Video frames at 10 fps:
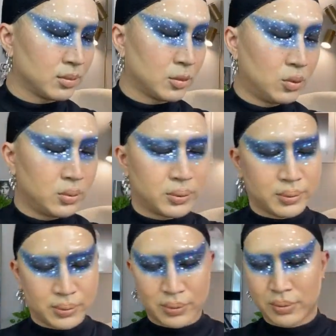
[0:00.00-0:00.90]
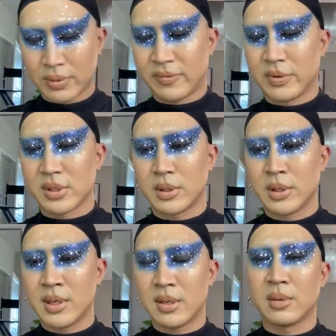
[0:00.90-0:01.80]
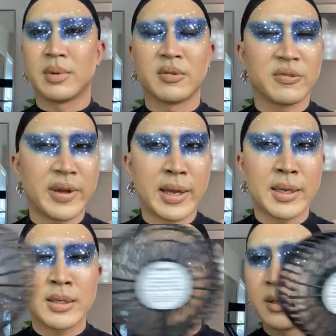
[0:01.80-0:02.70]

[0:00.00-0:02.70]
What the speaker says: Ooh, feels good, a little bit of fan.